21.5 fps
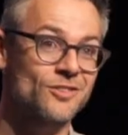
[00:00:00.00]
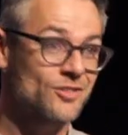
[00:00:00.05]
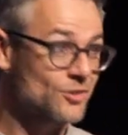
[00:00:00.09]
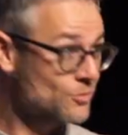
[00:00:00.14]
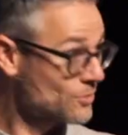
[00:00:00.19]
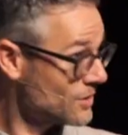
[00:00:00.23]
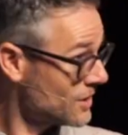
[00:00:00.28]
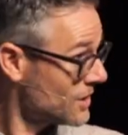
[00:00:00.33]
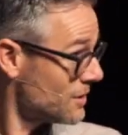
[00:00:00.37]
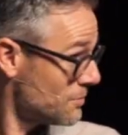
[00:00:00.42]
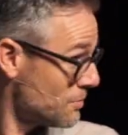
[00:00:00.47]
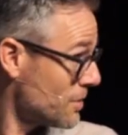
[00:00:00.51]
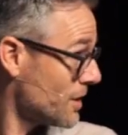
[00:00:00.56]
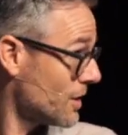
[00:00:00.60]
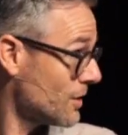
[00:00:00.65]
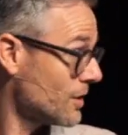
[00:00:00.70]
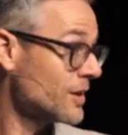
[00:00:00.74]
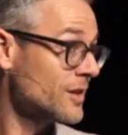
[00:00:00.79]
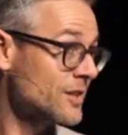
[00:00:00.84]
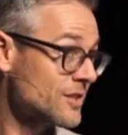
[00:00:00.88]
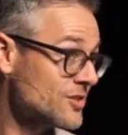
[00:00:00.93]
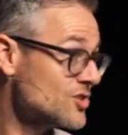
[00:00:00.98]
just grin and
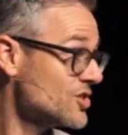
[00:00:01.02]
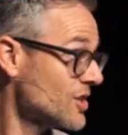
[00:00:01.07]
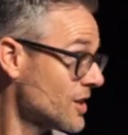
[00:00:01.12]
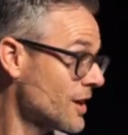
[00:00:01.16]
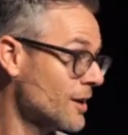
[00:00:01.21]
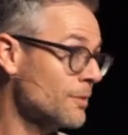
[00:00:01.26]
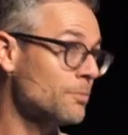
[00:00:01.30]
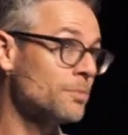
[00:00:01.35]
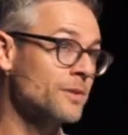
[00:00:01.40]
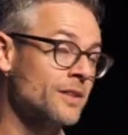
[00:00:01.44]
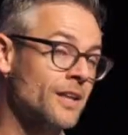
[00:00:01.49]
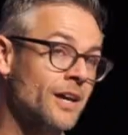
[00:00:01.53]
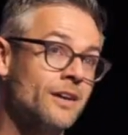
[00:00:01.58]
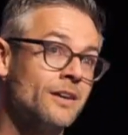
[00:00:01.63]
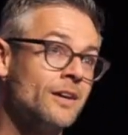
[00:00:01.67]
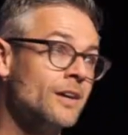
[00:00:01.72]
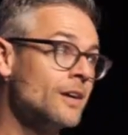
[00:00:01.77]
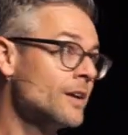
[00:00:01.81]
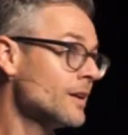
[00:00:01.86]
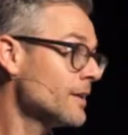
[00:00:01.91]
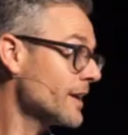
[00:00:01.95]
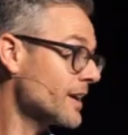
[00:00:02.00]
bear it and chin up and
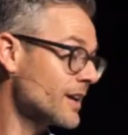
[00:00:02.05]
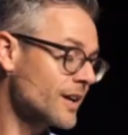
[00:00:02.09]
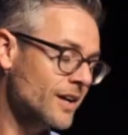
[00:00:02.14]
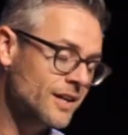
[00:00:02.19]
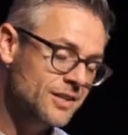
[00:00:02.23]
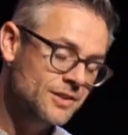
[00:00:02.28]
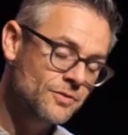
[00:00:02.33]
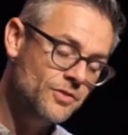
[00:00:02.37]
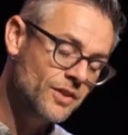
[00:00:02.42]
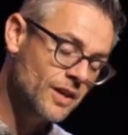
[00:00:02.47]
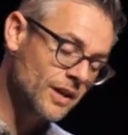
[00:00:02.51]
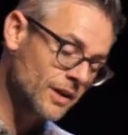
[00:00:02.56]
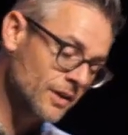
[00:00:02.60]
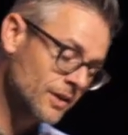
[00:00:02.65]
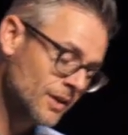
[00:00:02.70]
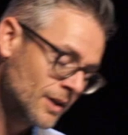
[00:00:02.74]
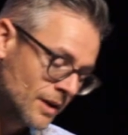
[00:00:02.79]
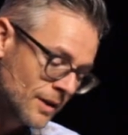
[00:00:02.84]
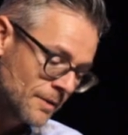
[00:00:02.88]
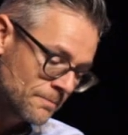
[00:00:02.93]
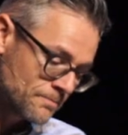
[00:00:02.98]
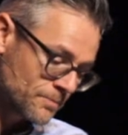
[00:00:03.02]
that kind of thing.
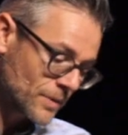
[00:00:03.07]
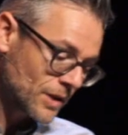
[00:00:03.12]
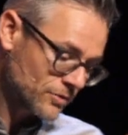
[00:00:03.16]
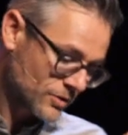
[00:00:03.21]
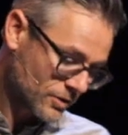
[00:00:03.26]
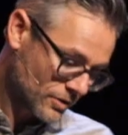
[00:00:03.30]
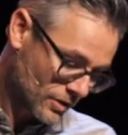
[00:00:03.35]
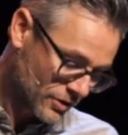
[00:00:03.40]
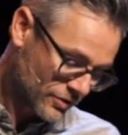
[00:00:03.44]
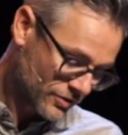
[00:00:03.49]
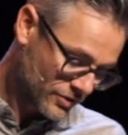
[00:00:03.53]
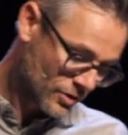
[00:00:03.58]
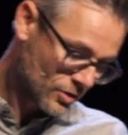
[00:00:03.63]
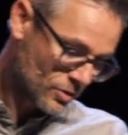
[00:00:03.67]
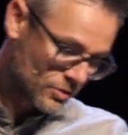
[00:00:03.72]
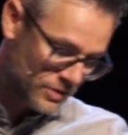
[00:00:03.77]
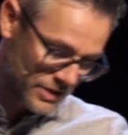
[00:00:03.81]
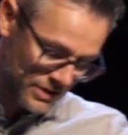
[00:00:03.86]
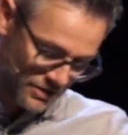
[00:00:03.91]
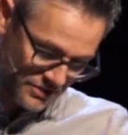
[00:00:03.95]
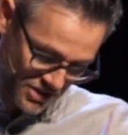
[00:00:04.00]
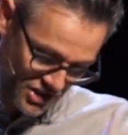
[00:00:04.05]

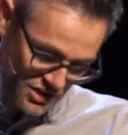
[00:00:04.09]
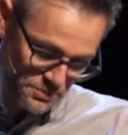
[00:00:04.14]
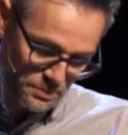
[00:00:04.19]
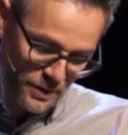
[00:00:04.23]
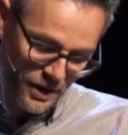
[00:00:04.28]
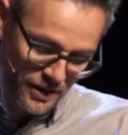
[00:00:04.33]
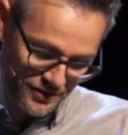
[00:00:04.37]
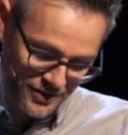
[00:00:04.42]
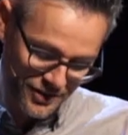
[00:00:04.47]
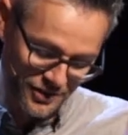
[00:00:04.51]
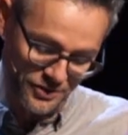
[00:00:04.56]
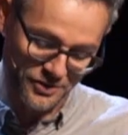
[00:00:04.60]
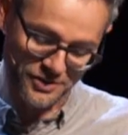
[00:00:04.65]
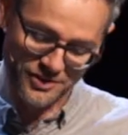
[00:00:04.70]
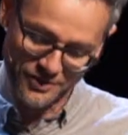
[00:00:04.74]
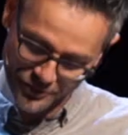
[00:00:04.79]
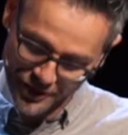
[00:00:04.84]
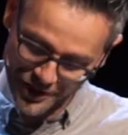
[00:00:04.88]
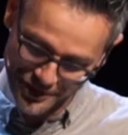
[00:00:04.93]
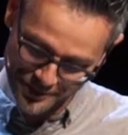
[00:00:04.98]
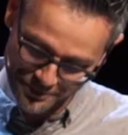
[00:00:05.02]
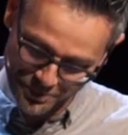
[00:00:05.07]
So let's just pause here. This is
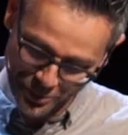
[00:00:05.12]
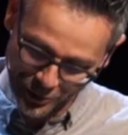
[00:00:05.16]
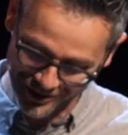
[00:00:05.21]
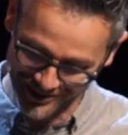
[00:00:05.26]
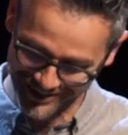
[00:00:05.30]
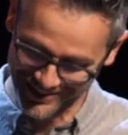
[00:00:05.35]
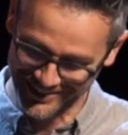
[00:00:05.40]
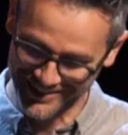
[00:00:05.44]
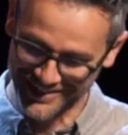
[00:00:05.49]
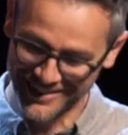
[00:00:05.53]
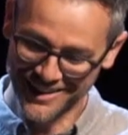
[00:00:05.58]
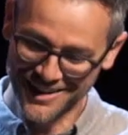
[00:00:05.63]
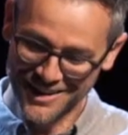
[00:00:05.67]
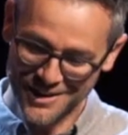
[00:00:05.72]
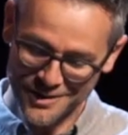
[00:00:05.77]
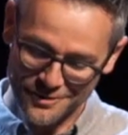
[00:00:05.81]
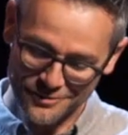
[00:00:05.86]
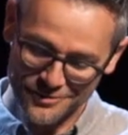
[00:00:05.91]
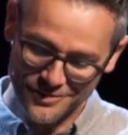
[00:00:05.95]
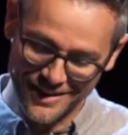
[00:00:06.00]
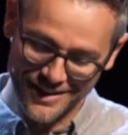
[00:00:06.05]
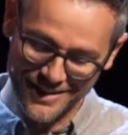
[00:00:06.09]
very important
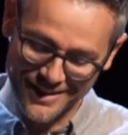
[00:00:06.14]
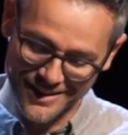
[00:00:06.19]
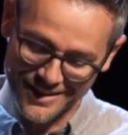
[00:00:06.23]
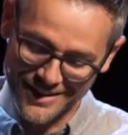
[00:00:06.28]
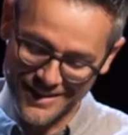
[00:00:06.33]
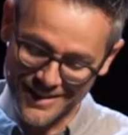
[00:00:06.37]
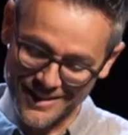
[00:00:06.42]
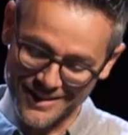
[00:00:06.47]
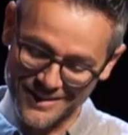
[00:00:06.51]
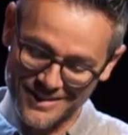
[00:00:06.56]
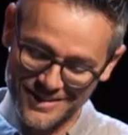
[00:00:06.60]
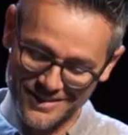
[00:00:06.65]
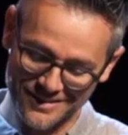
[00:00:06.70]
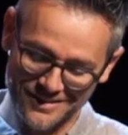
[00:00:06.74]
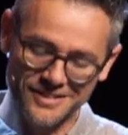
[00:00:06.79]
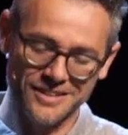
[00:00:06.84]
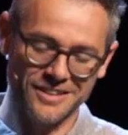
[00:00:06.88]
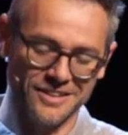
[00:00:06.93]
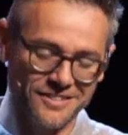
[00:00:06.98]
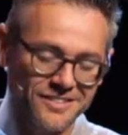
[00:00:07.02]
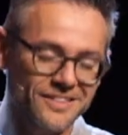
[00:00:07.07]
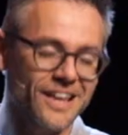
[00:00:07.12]

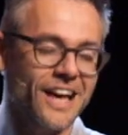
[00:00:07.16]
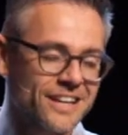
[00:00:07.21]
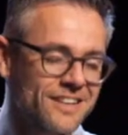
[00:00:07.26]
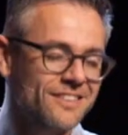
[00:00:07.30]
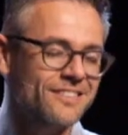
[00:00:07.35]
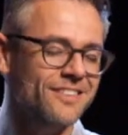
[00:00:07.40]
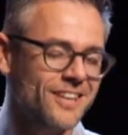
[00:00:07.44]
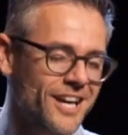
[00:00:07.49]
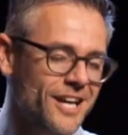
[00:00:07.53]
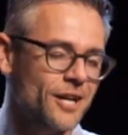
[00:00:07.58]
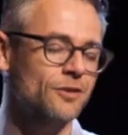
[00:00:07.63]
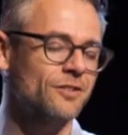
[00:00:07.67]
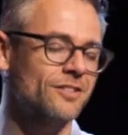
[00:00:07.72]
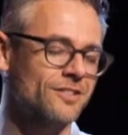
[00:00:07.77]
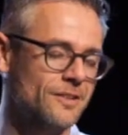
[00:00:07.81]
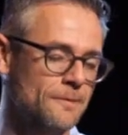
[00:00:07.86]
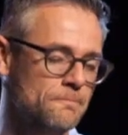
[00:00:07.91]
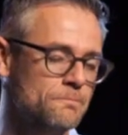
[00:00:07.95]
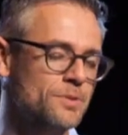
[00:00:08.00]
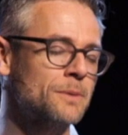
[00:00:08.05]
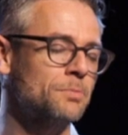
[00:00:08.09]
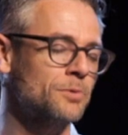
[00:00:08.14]
because that is how
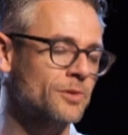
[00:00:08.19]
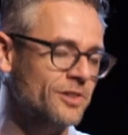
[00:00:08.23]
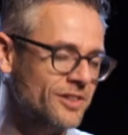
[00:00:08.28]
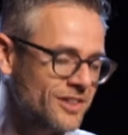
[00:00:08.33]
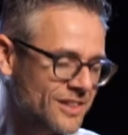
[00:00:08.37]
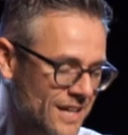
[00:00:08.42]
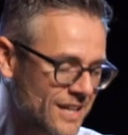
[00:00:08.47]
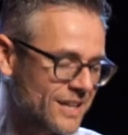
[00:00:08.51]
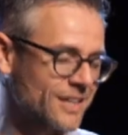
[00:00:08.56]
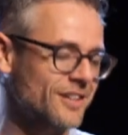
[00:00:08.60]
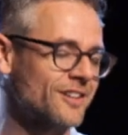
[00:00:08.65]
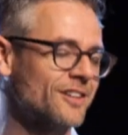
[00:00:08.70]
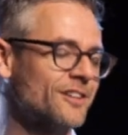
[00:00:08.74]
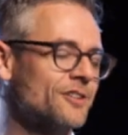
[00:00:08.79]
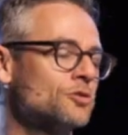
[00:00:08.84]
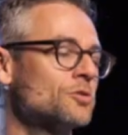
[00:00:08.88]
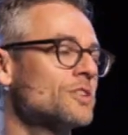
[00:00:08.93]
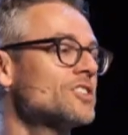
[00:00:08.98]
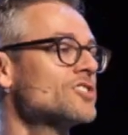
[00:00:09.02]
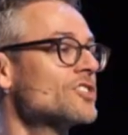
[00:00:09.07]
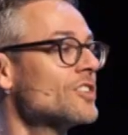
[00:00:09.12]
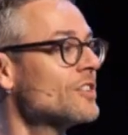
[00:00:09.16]
some people think
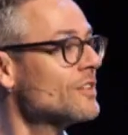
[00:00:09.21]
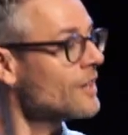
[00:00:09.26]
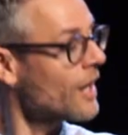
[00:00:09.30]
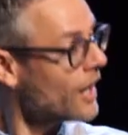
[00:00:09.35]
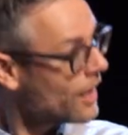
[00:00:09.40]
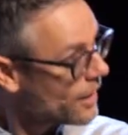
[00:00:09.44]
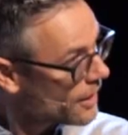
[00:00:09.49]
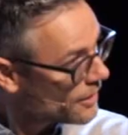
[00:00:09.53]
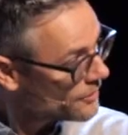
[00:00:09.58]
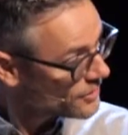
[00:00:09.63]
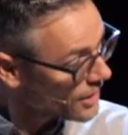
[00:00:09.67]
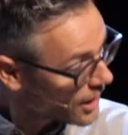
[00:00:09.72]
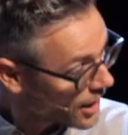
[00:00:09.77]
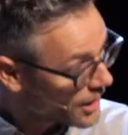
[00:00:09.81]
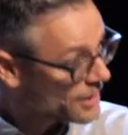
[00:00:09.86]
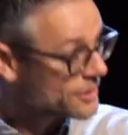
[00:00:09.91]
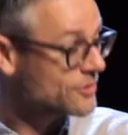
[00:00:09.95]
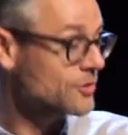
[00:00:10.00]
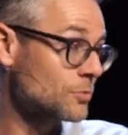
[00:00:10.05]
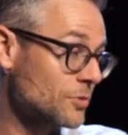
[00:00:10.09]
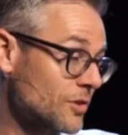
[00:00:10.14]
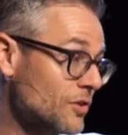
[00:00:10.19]
Christians
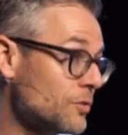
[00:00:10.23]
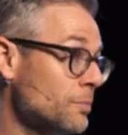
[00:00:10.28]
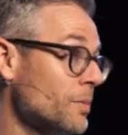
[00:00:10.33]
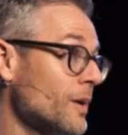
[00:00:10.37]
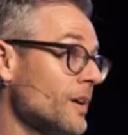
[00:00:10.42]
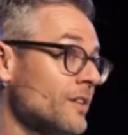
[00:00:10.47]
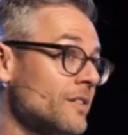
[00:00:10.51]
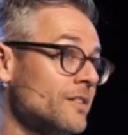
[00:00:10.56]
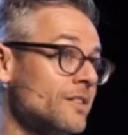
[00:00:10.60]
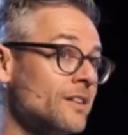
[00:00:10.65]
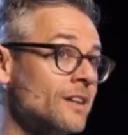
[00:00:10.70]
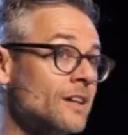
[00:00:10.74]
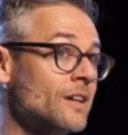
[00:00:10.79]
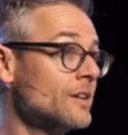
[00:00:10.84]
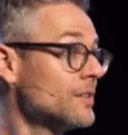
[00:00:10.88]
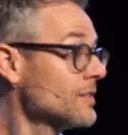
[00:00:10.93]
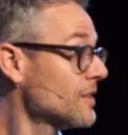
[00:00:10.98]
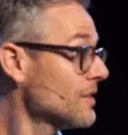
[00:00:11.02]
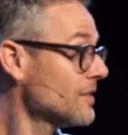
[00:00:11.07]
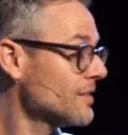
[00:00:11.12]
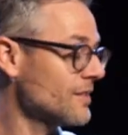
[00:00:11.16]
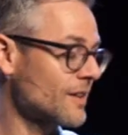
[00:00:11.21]
ought to respond
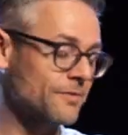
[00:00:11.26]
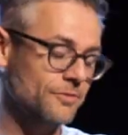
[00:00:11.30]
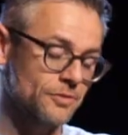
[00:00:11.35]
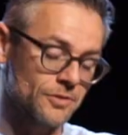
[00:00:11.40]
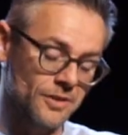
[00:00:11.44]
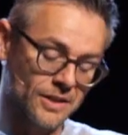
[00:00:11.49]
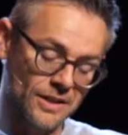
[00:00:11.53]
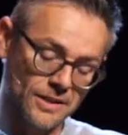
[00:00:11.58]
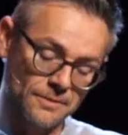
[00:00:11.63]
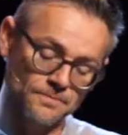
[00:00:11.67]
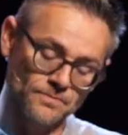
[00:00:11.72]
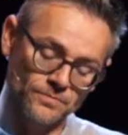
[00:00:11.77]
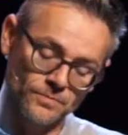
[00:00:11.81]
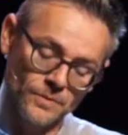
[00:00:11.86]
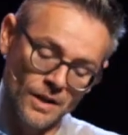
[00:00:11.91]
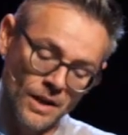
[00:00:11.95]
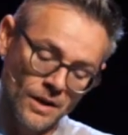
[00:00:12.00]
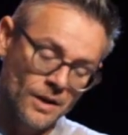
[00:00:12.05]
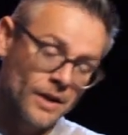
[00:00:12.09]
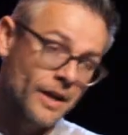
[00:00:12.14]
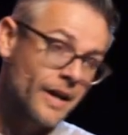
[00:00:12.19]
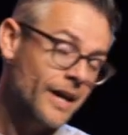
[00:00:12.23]
to suffering.
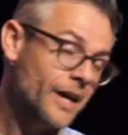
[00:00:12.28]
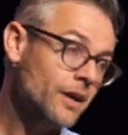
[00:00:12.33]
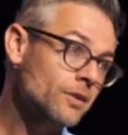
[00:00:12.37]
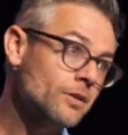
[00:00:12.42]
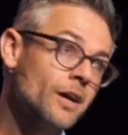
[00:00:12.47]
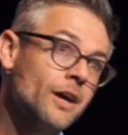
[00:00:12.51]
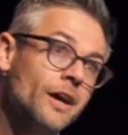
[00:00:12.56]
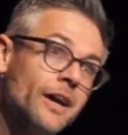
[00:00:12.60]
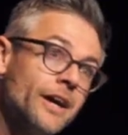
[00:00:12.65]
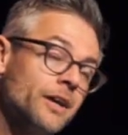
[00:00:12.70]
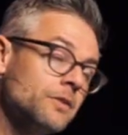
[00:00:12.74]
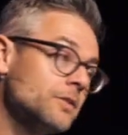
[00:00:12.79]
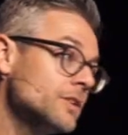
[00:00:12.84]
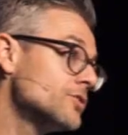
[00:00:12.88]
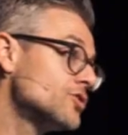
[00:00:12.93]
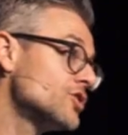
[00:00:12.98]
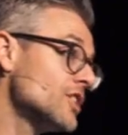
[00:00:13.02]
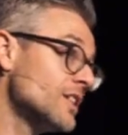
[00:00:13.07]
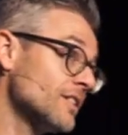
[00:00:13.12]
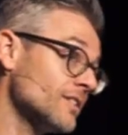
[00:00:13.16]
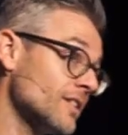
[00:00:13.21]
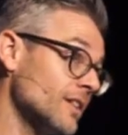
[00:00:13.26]
How did
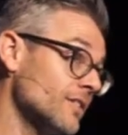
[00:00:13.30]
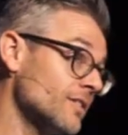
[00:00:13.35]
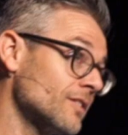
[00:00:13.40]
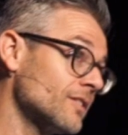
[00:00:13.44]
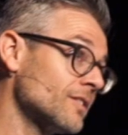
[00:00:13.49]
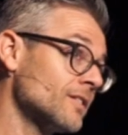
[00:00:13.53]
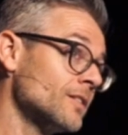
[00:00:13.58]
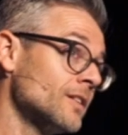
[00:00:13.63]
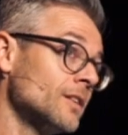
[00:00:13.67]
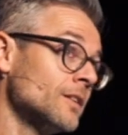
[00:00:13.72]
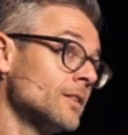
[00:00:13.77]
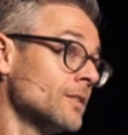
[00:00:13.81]
Jesus